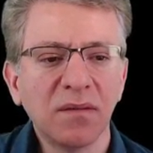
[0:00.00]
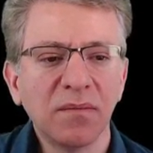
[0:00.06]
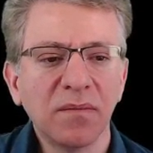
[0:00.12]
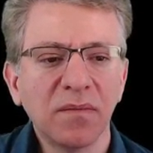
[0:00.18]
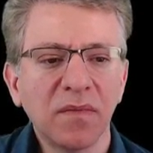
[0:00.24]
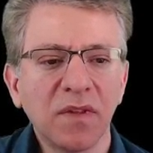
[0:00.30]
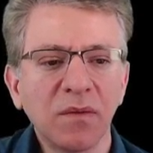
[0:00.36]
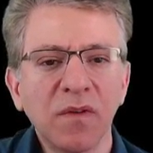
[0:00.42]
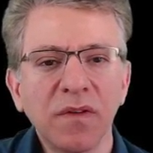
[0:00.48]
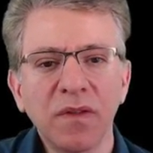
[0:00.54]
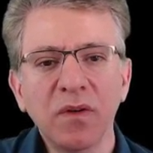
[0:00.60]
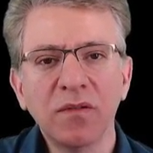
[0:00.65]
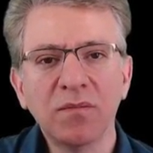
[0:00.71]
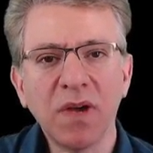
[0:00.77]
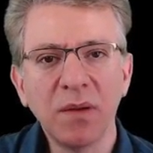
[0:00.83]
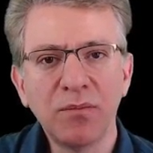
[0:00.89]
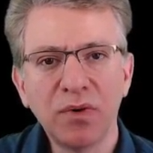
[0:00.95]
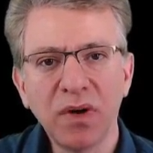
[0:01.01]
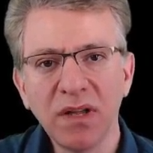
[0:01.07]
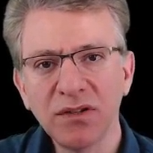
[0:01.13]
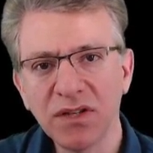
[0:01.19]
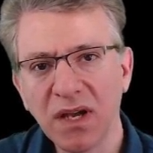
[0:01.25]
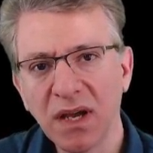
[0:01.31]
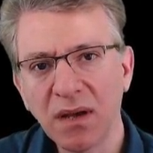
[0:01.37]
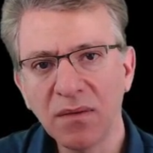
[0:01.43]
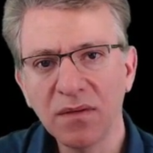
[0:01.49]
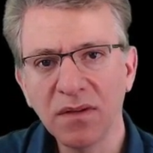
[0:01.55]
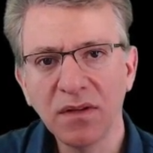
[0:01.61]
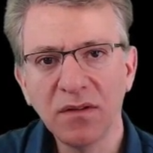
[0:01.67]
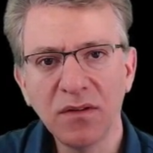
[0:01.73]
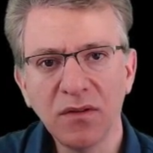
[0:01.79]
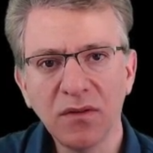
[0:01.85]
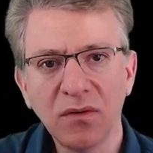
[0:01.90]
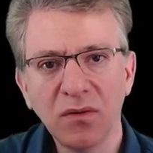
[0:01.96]
Some of those might branch out
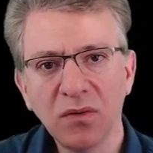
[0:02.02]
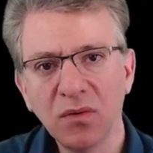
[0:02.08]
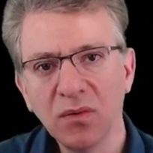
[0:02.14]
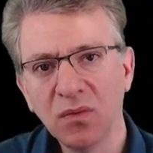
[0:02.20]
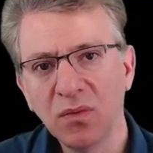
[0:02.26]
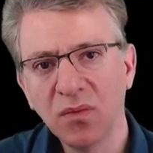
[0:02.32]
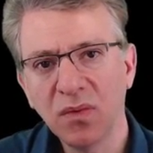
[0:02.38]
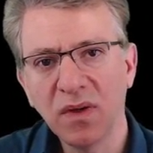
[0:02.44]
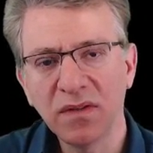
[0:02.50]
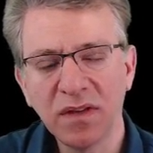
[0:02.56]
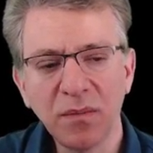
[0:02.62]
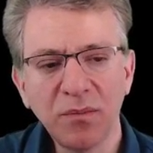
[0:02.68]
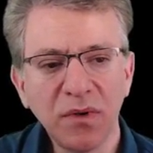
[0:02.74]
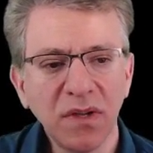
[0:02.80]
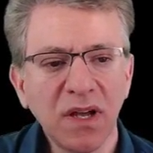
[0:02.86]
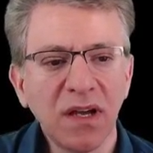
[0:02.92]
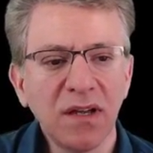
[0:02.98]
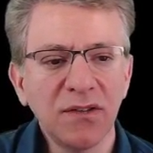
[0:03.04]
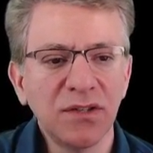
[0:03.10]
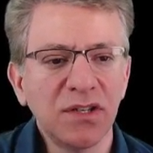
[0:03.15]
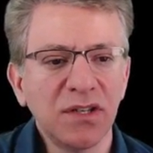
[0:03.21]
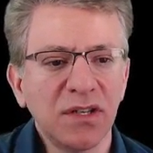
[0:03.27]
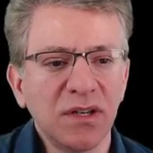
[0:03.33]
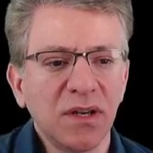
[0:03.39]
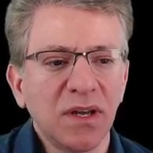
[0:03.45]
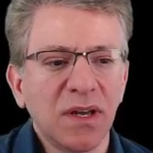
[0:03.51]
into a separate IG.